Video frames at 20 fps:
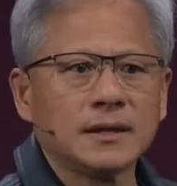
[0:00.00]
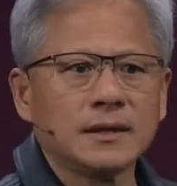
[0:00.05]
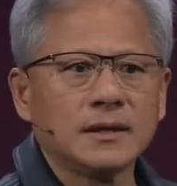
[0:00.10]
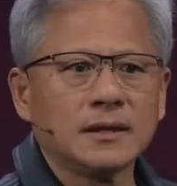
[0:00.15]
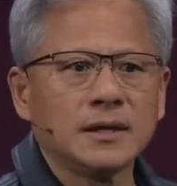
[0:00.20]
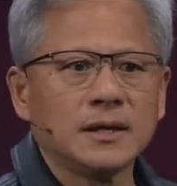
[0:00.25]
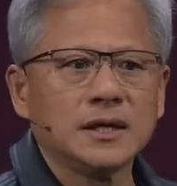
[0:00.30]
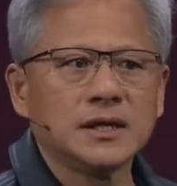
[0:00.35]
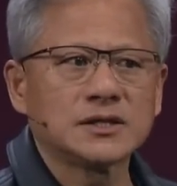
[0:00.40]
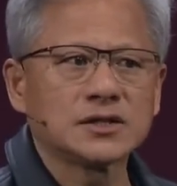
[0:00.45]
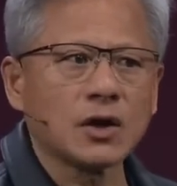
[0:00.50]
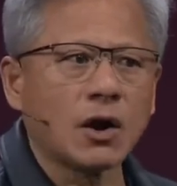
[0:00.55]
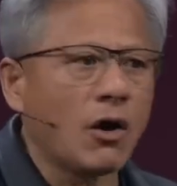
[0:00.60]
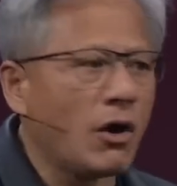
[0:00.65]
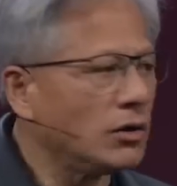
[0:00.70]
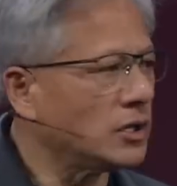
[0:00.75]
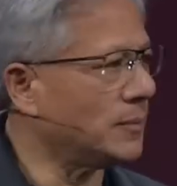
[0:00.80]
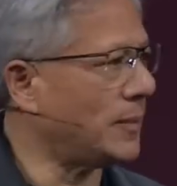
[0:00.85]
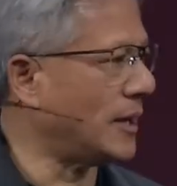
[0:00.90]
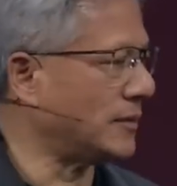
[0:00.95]
uh, is
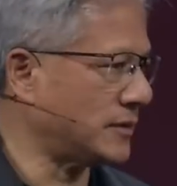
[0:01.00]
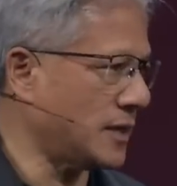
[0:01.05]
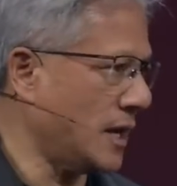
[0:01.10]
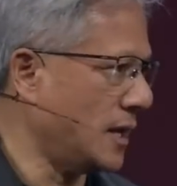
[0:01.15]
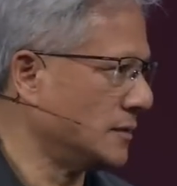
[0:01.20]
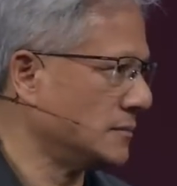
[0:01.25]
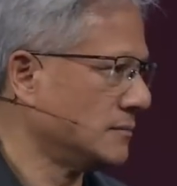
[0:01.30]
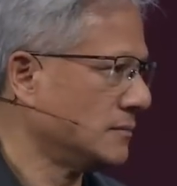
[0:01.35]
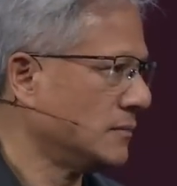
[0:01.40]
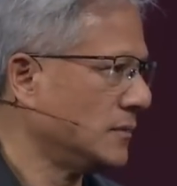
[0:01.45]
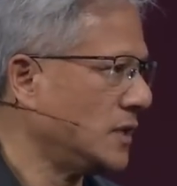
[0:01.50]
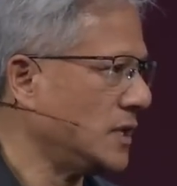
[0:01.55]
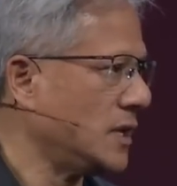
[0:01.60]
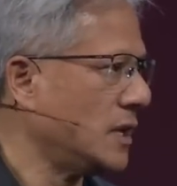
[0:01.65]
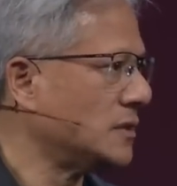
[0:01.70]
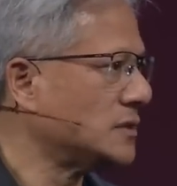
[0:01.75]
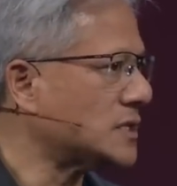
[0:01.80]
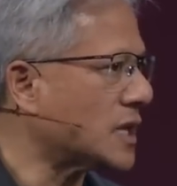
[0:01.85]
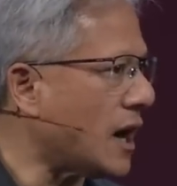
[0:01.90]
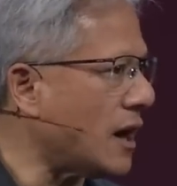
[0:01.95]
all about that. The
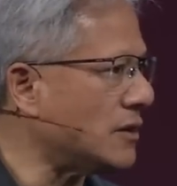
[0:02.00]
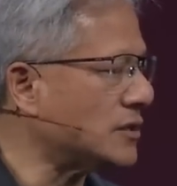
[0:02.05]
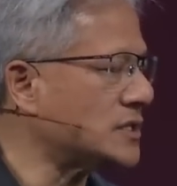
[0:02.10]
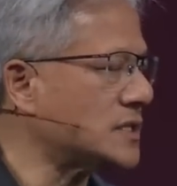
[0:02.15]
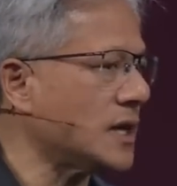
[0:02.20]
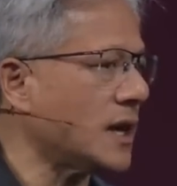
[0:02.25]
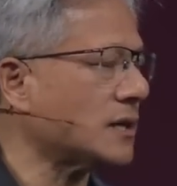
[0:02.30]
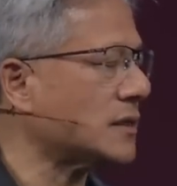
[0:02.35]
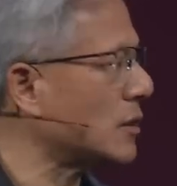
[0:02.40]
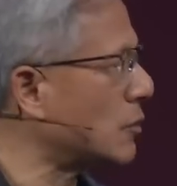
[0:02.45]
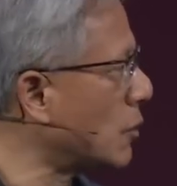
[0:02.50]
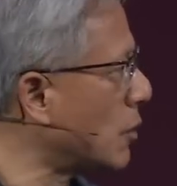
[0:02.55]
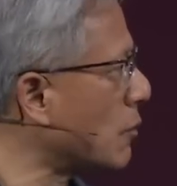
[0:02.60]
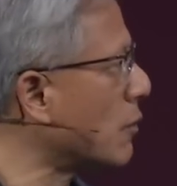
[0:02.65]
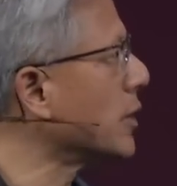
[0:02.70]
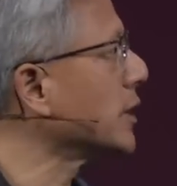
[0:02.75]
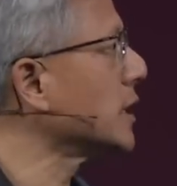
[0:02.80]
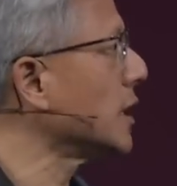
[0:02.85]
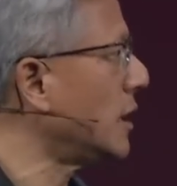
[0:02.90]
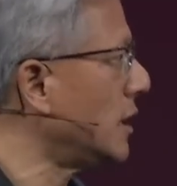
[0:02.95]
entire stack that we're
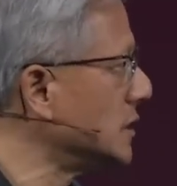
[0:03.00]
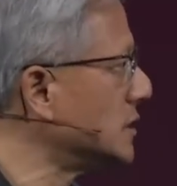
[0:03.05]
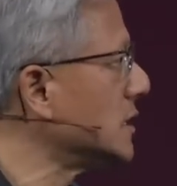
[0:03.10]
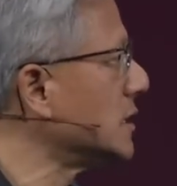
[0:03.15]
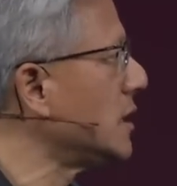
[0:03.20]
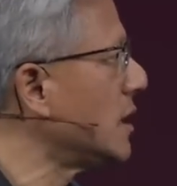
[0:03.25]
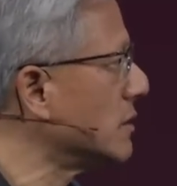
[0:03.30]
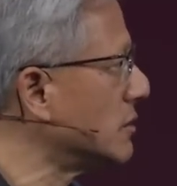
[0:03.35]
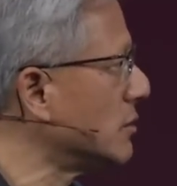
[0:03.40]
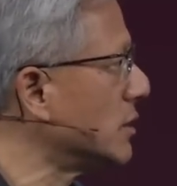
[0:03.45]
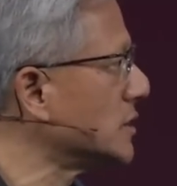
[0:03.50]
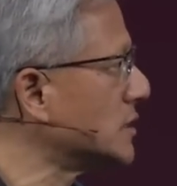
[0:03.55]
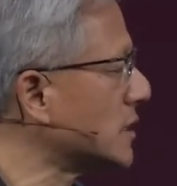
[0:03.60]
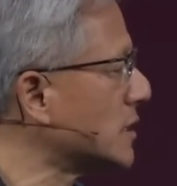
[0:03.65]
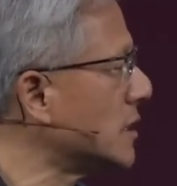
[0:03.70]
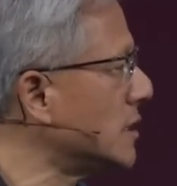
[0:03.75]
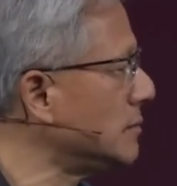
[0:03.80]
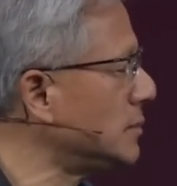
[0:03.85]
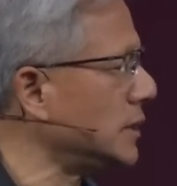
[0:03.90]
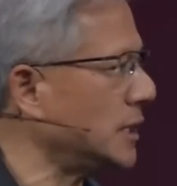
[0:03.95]
working on together as a
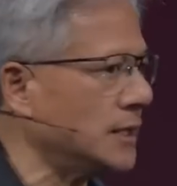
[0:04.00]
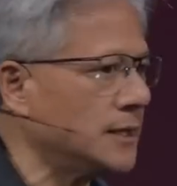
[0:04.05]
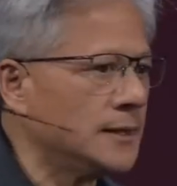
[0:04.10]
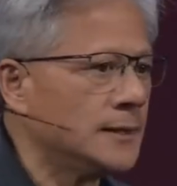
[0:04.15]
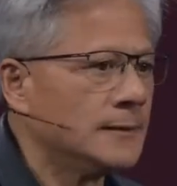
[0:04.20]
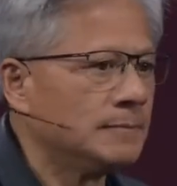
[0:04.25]
company,